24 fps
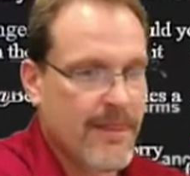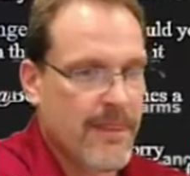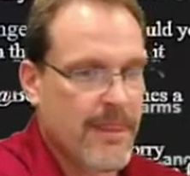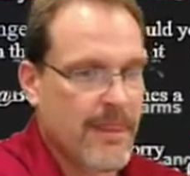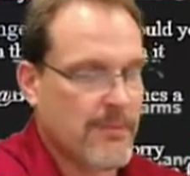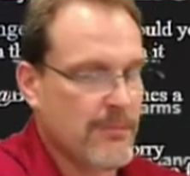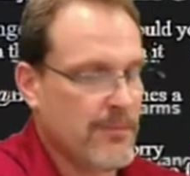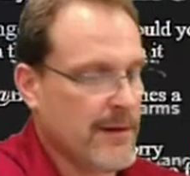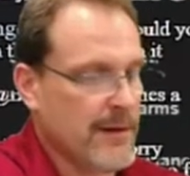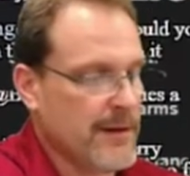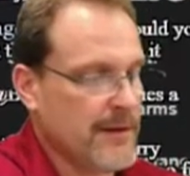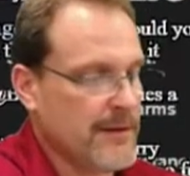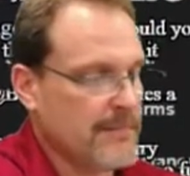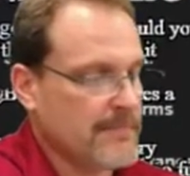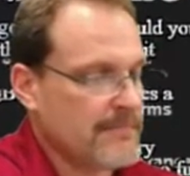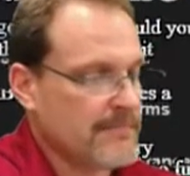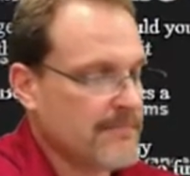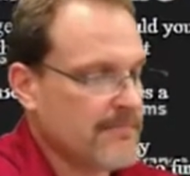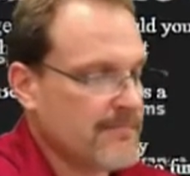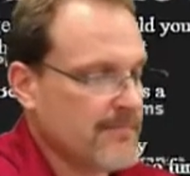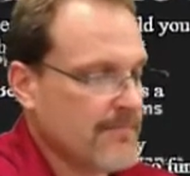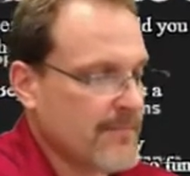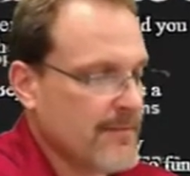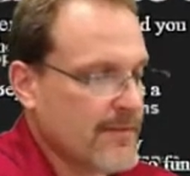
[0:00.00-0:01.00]
But,
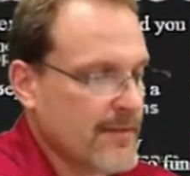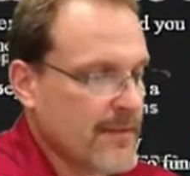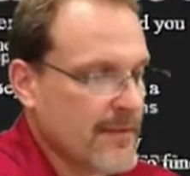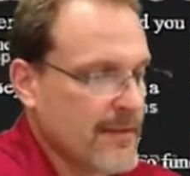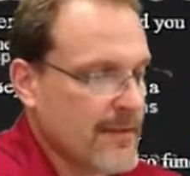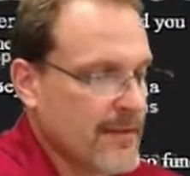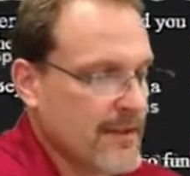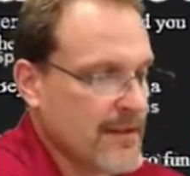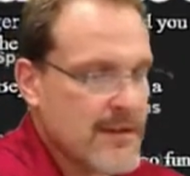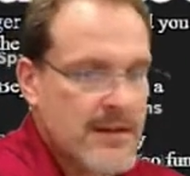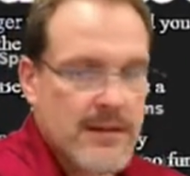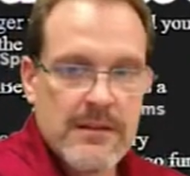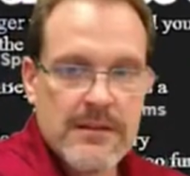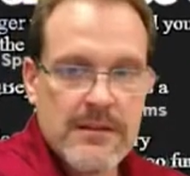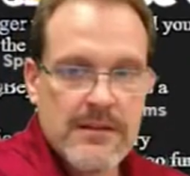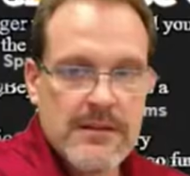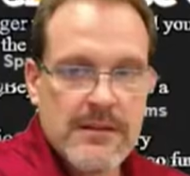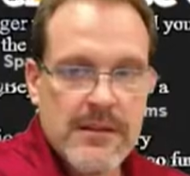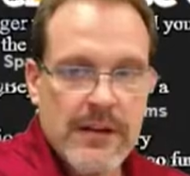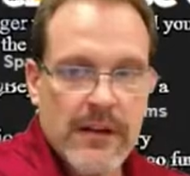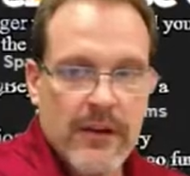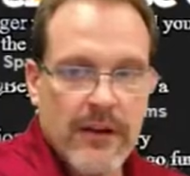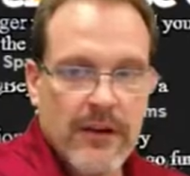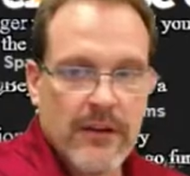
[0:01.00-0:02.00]

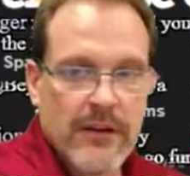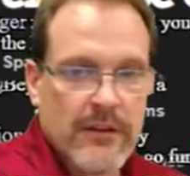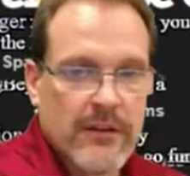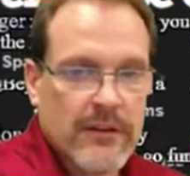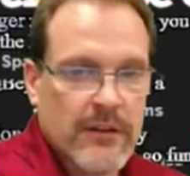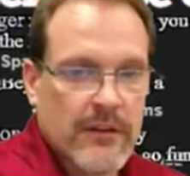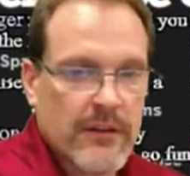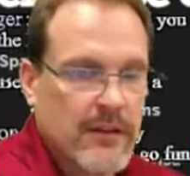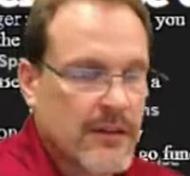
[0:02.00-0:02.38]
so,